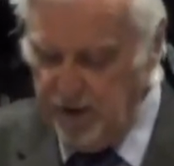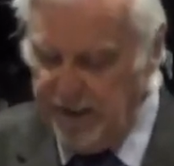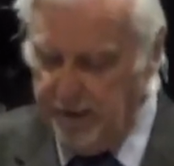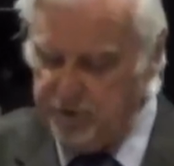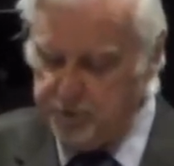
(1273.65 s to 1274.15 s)

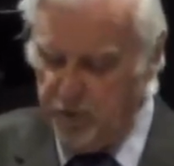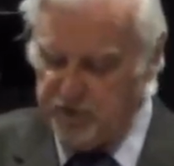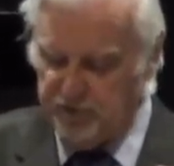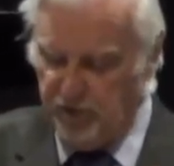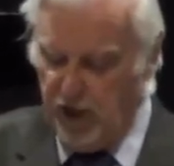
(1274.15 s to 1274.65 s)
he was
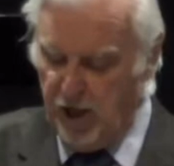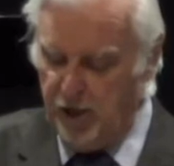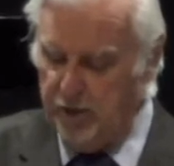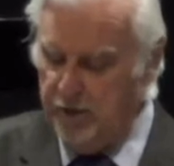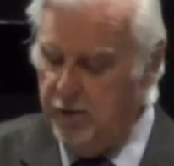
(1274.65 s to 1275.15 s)
bruised for
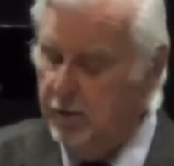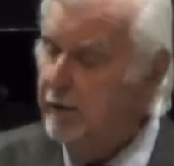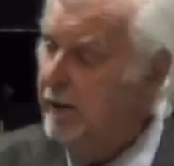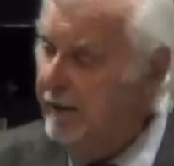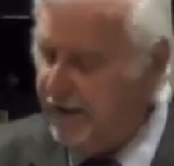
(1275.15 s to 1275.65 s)
our
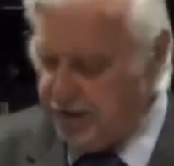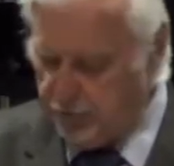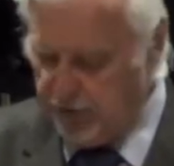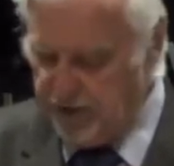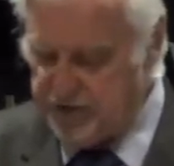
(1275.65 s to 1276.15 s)

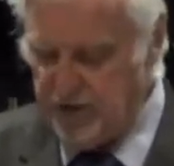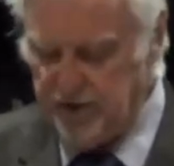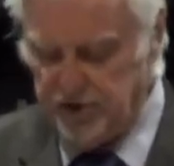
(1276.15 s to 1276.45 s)
iniquities,